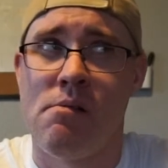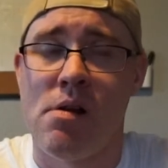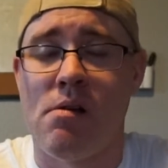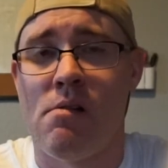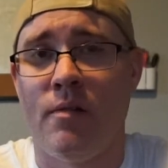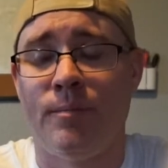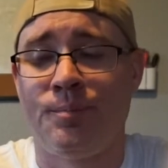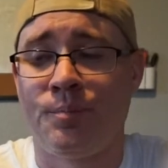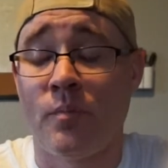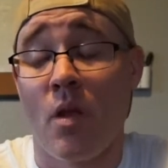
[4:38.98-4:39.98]
Yeah,
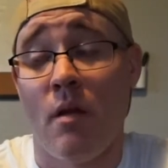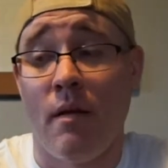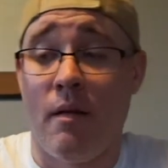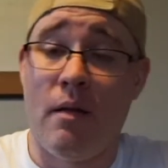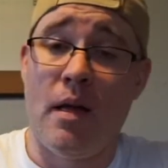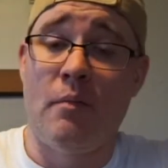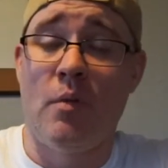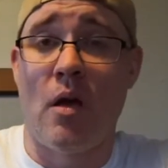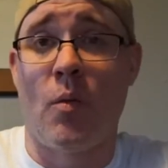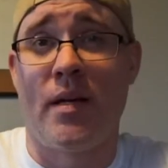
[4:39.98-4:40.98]

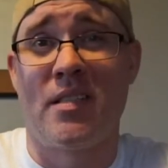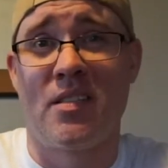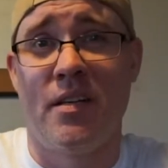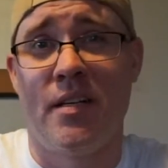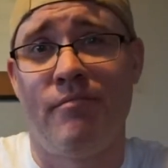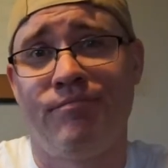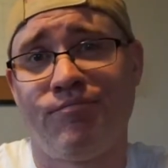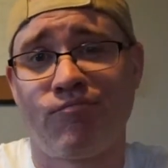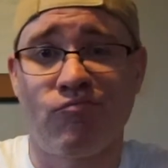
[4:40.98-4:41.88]
otherwise it's good.